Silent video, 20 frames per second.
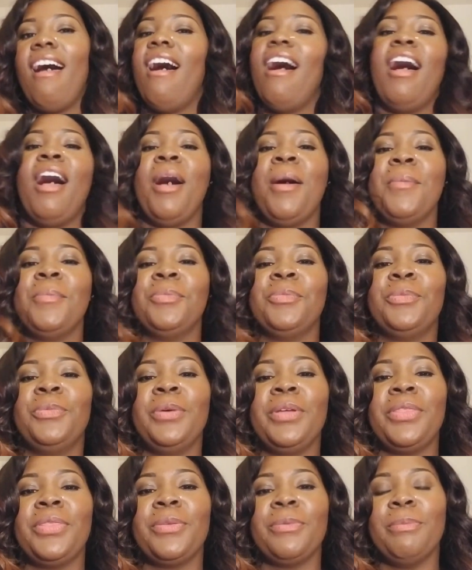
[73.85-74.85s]

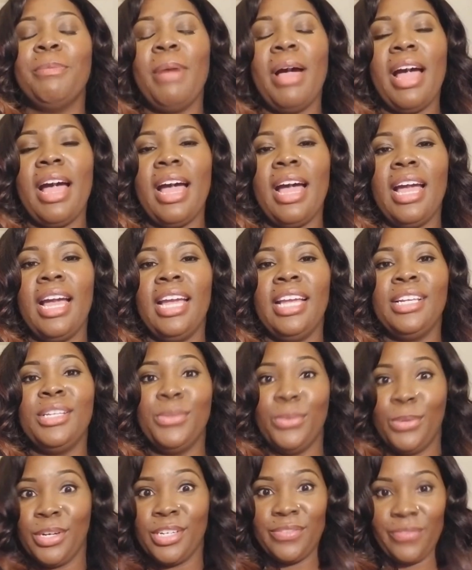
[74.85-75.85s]
with my
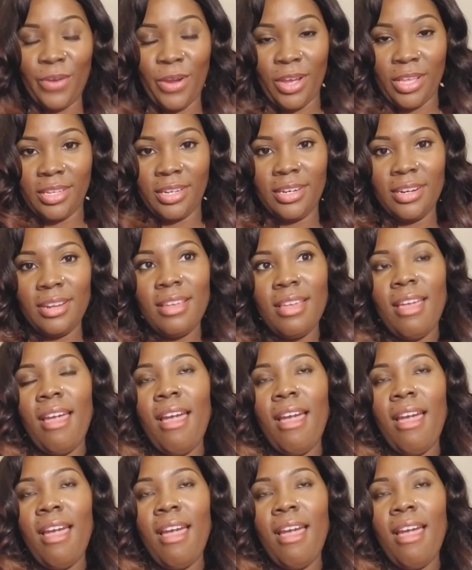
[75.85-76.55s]
daughter's father.